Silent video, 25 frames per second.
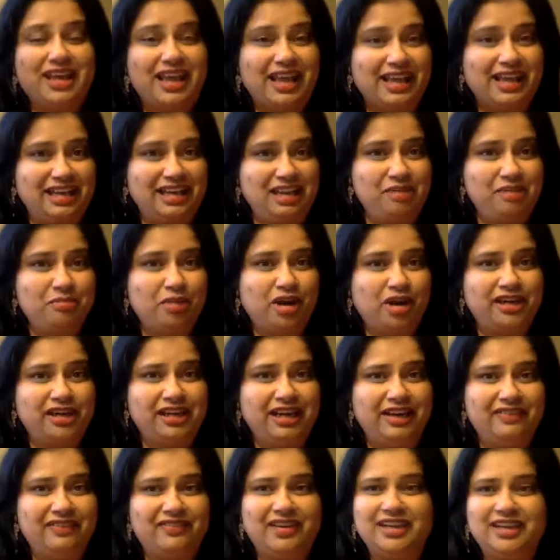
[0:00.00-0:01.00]
any
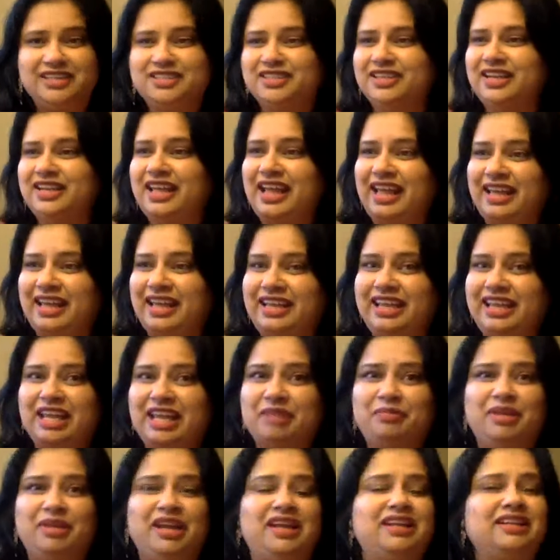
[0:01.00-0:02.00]
bodily function, any
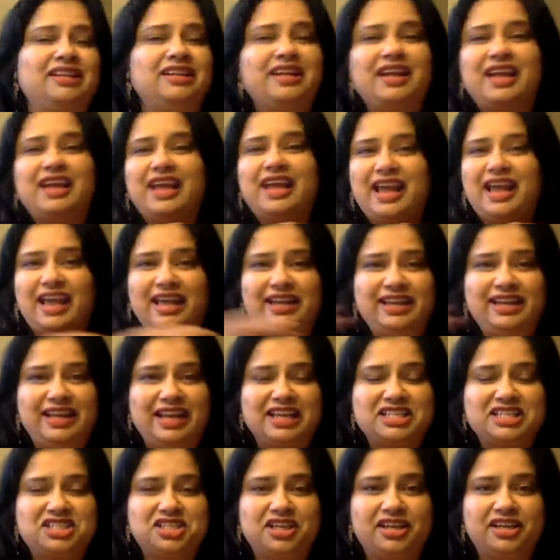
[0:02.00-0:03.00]
chemical, any
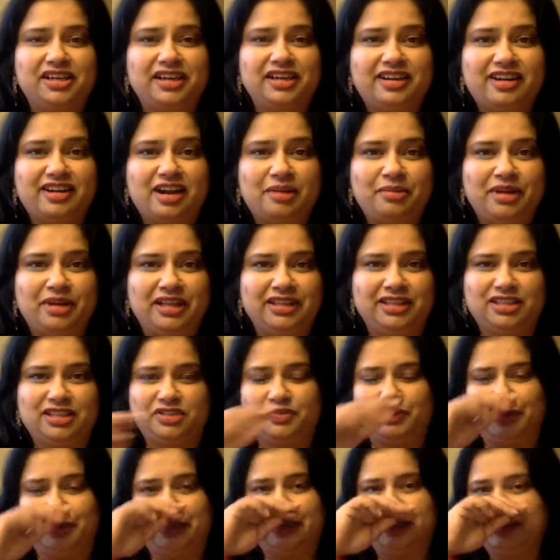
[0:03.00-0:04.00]
external drama in this
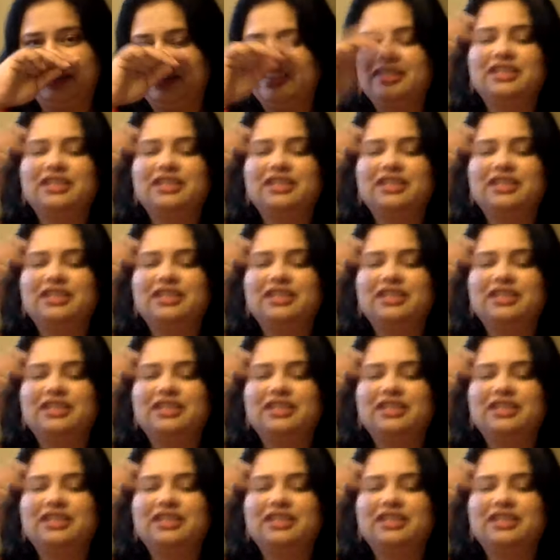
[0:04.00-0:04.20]
world.